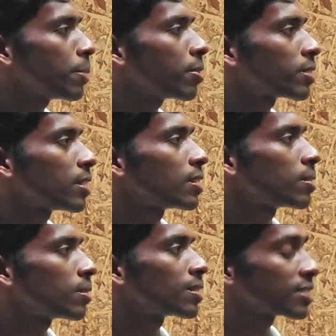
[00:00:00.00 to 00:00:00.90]
about
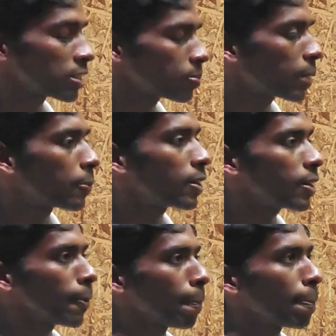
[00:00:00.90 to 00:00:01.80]
the research
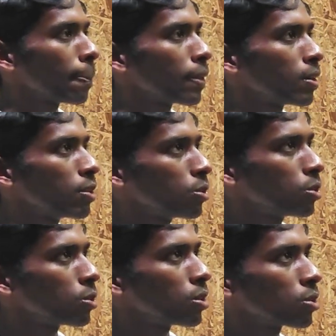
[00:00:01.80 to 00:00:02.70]
paper. You
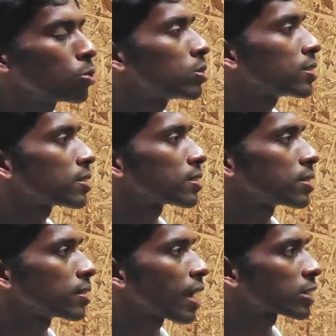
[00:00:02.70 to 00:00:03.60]
know, could you just
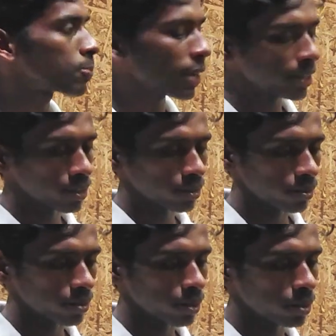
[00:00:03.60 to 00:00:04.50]

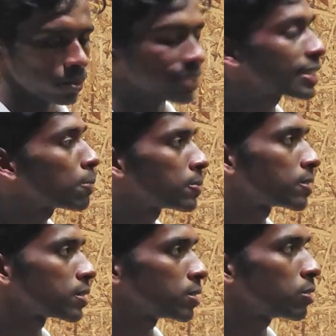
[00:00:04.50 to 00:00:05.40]
explain the
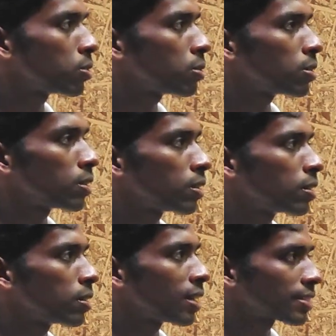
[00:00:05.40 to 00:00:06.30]
steps? You know,
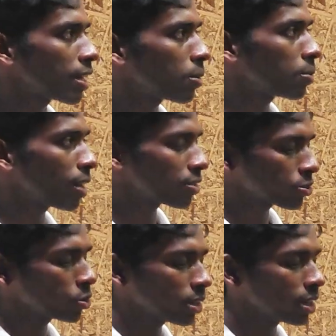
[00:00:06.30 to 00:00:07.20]
as I have
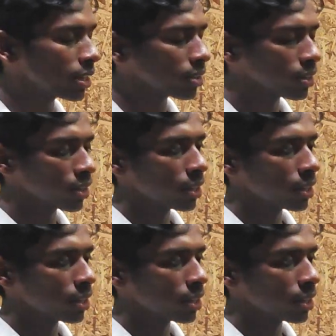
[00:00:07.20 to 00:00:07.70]
asked you earlier,